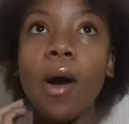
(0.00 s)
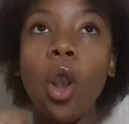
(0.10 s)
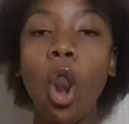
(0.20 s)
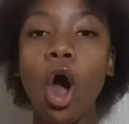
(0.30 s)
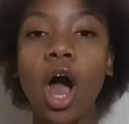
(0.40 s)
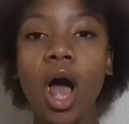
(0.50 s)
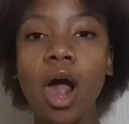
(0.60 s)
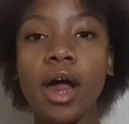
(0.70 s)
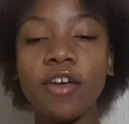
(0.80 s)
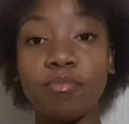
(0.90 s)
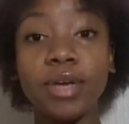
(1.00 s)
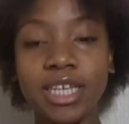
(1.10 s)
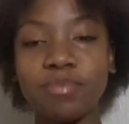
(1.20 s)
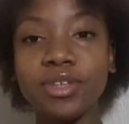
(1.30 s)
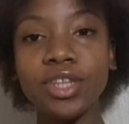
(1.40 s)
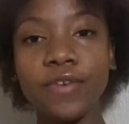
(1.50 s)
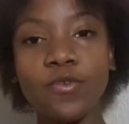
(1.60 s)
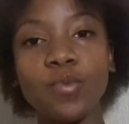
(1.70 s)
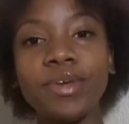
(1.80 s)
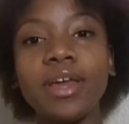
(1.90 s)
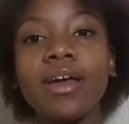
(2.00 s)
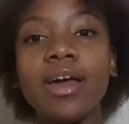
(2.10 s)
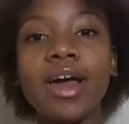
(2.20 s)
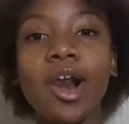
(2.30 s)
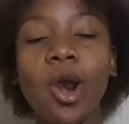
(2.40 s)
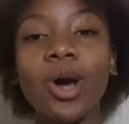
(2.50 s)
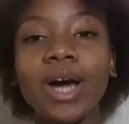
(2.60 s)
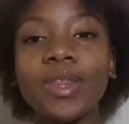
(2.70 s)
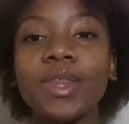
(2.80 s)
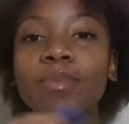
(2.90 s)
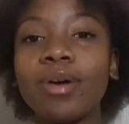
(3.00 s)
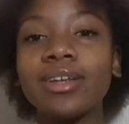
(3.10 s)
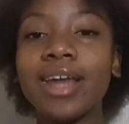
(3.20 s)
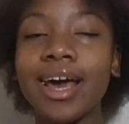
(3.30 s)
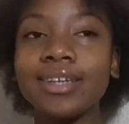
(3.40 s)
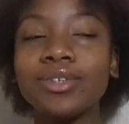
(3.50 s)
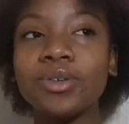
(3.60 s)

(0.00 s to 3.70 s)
longer, have, has been there for me longer than the partner has,